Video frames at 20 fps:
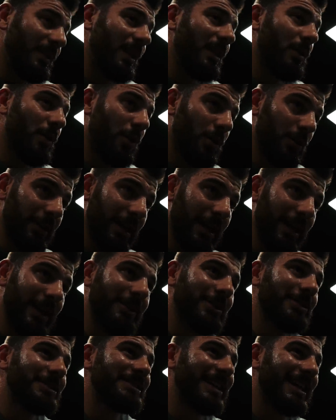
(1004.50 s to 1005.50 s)
Gold
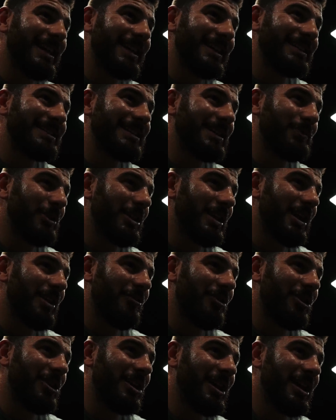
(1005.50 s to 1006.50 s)
handles, yeah, they sent me that
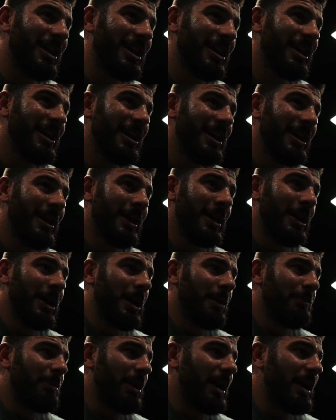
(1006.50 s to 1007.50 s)
one.
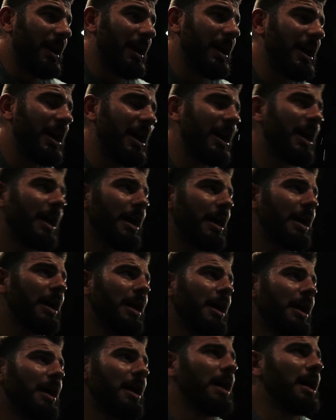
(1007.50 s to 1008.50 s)
But
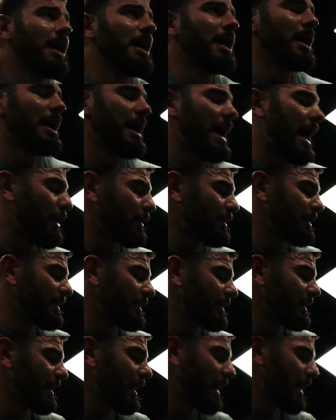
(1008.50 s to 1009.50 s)
how
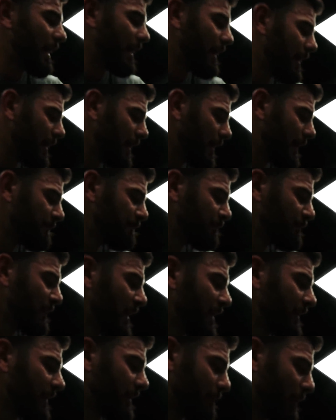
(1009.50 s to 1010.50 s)
did
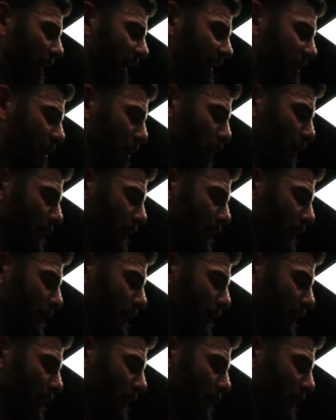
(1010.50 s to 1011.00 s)
the bike go